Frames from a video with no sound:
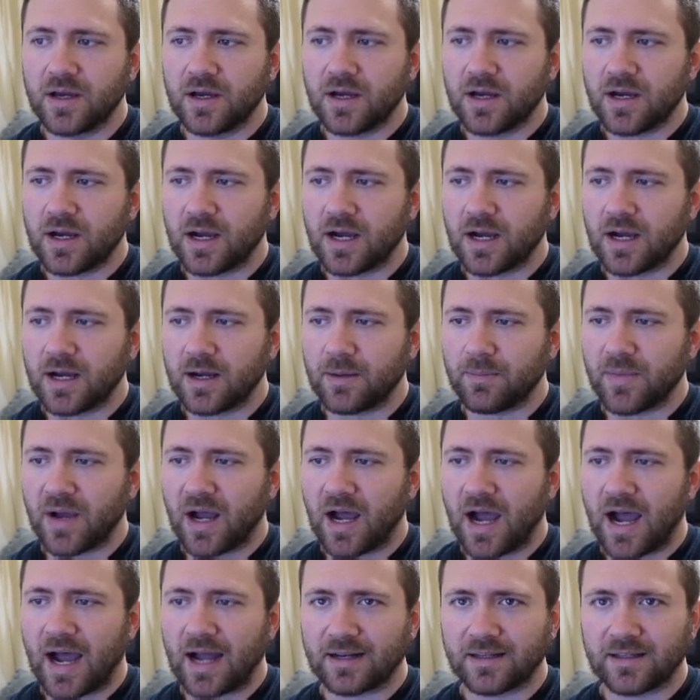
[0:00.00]

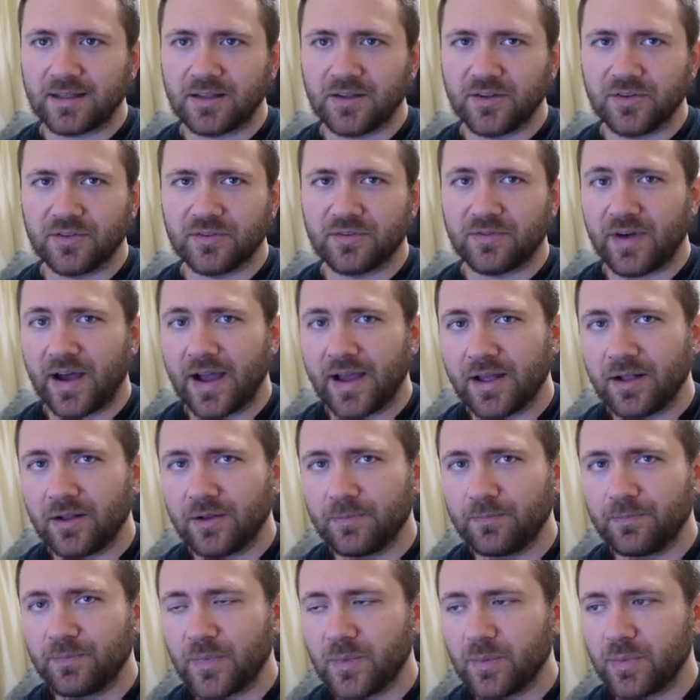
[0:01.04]
hotkeys
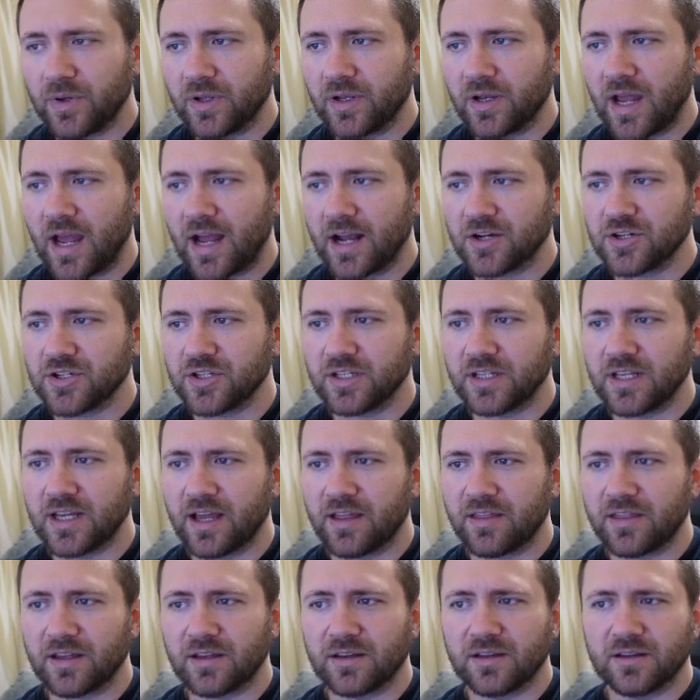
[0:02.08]
file. But actually, I
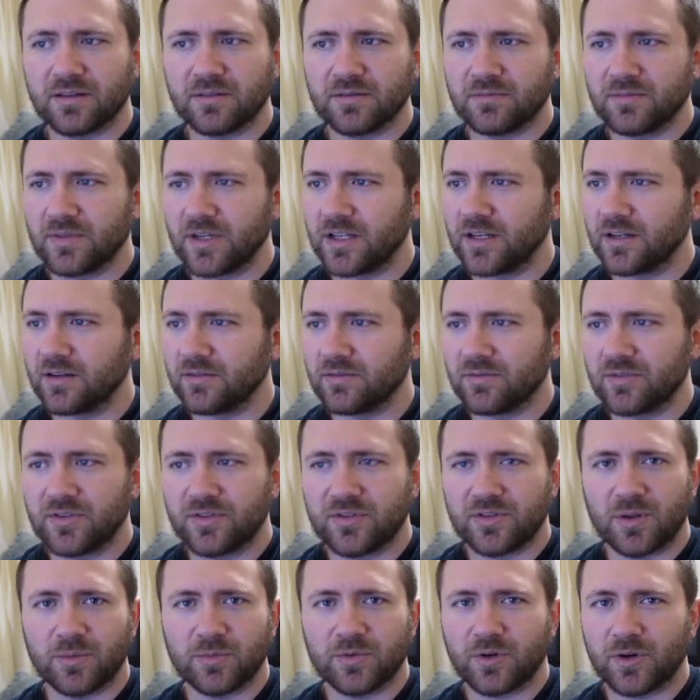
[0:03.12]
think in
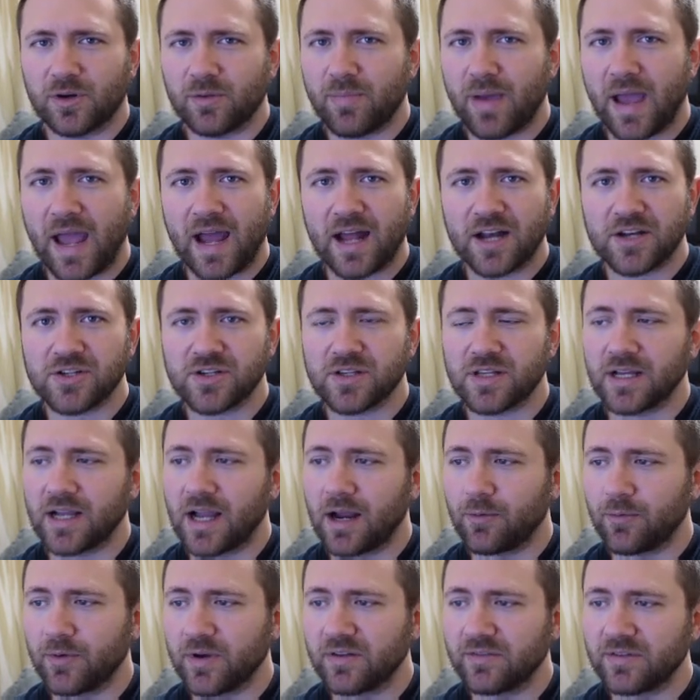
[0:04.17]
some sort of patch, they
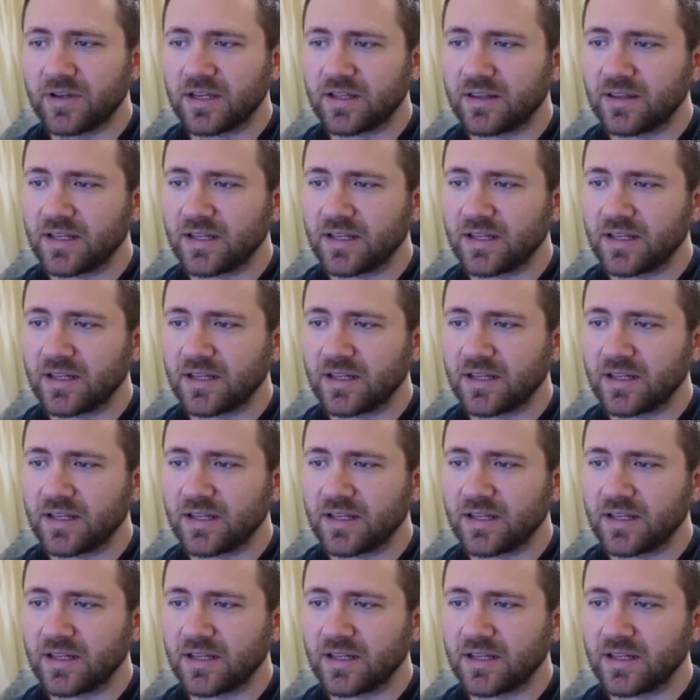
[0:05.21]
got rid of it.